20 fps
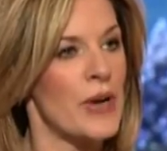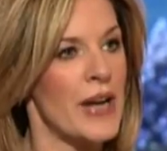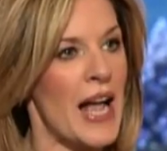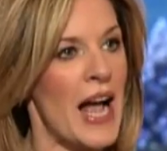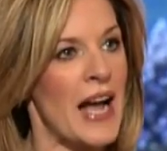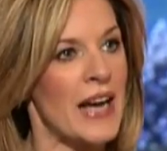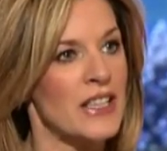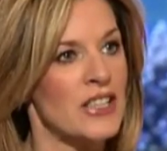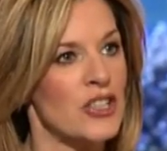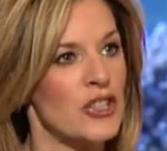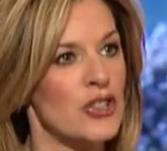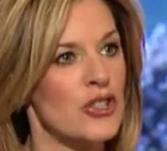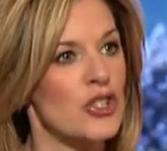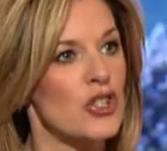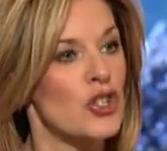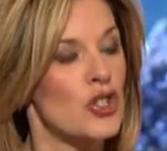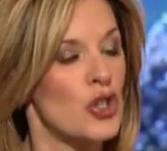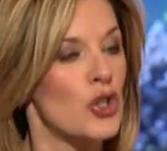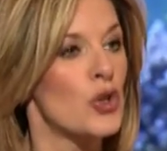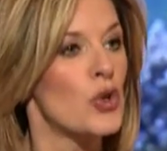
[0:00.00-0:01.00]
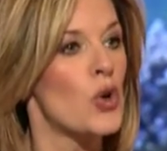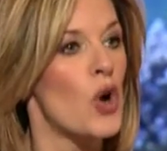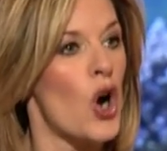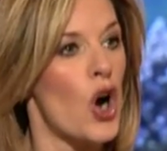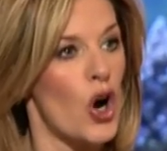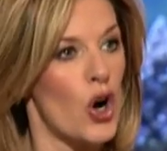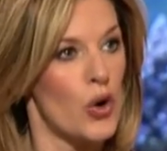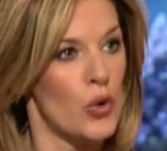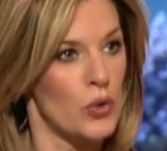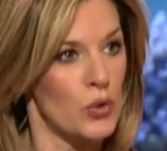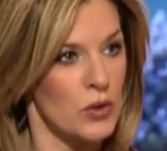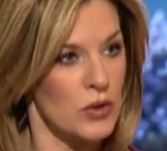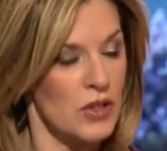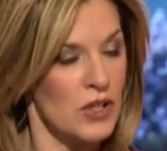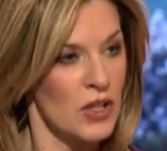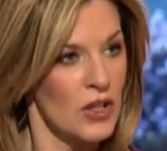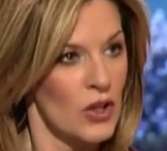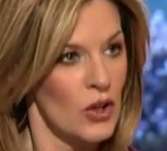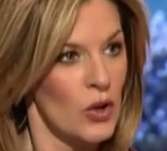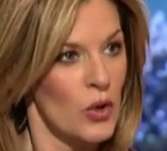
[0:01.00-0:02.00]
reactors too
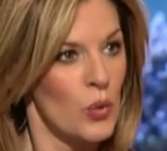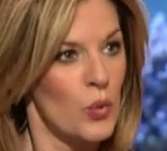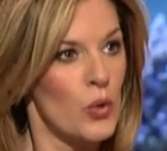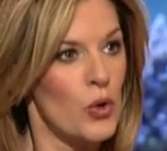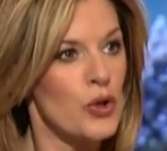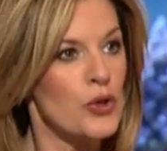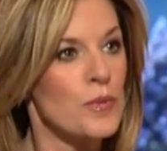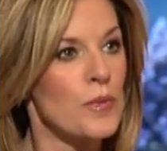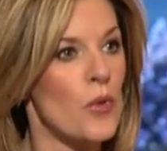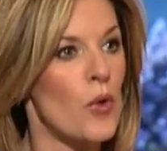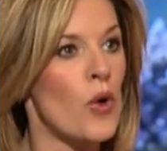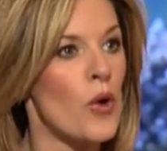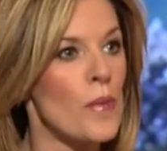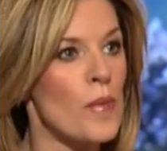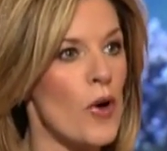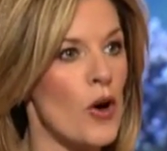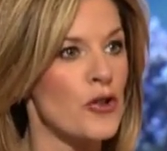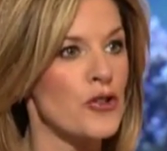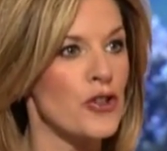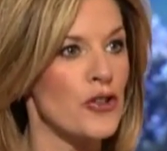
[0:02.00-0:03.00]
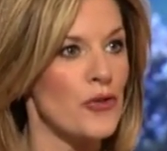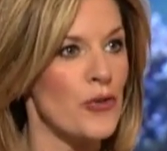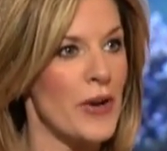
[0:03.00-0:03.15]
old? Would more modern